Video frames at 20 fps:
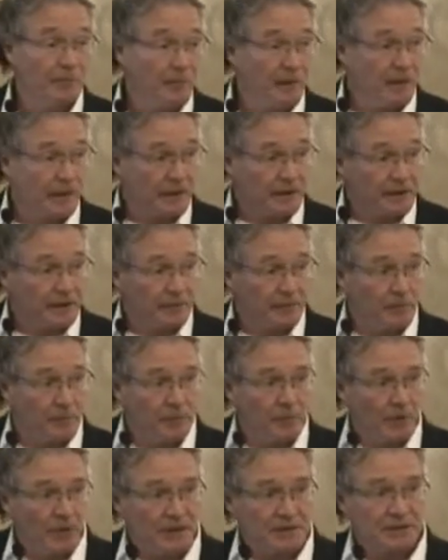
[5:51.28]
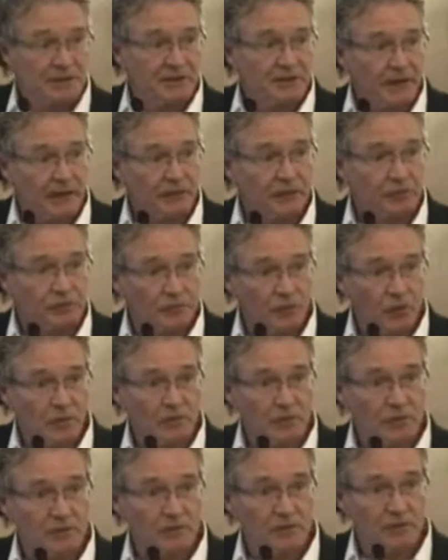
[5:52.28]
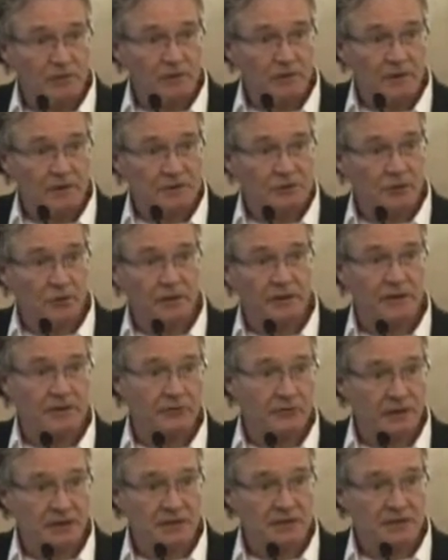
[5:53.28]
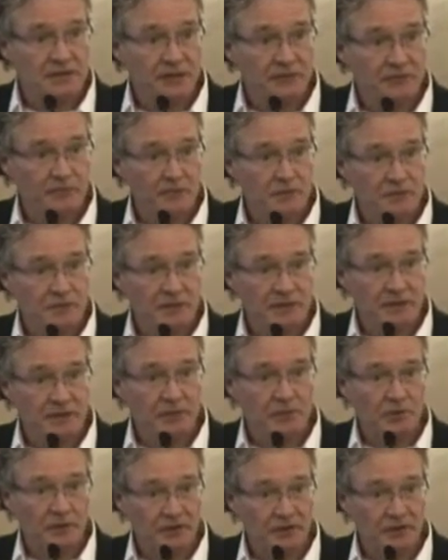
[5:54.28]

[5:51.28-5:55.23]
But remember I said that growth is going at around 7% per